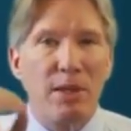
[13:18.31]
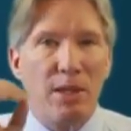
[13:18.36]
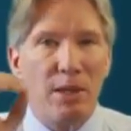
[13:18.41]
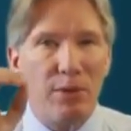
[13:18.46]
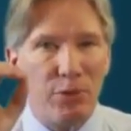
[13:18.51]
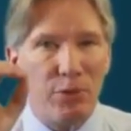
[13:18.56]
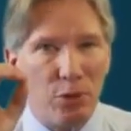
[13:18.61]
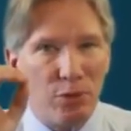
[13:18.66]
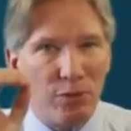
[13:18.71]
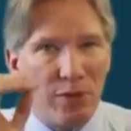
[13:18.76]

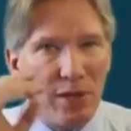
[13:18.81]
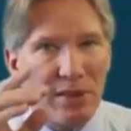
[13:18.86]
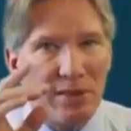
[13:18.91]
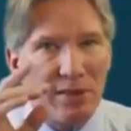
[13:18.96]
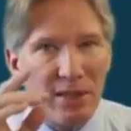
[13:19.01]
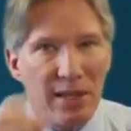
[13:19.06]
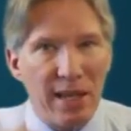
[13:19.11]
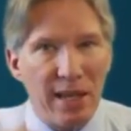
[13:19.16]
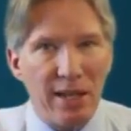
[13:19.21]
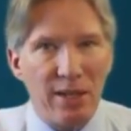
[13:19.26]
if you've hit
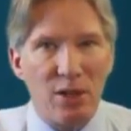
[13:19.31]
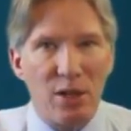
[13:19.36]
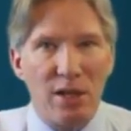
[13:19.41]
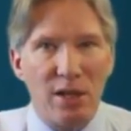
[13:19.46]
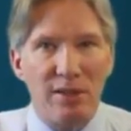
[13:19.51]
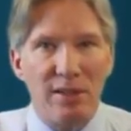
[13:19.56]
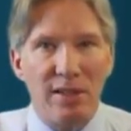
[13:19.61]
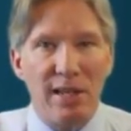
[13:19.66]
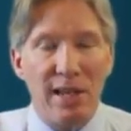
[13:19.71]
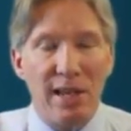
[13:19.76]
the nail
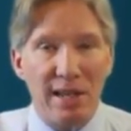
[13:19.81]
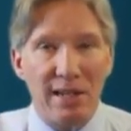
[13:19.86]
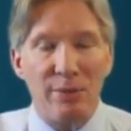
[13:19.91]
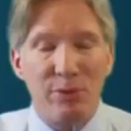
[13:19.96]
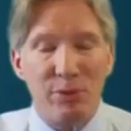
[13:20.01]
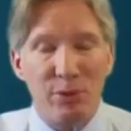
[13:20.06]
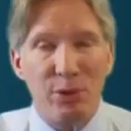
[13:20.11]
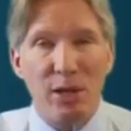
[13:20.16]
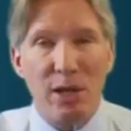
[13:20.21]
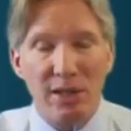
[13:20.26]
on the head,
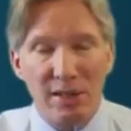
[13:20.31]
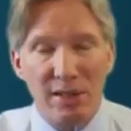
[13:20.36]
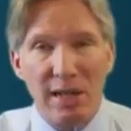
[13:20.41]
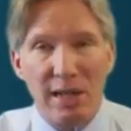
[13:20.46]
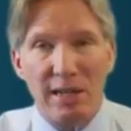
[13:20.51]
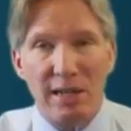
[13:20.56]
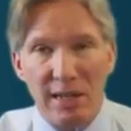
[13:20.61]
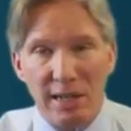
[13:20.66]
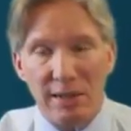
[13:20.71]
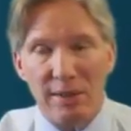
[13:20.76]
if you got
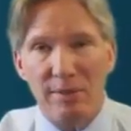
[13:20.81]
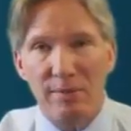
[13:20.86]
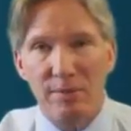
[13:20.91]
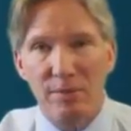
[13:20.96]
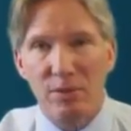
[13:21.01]
lucky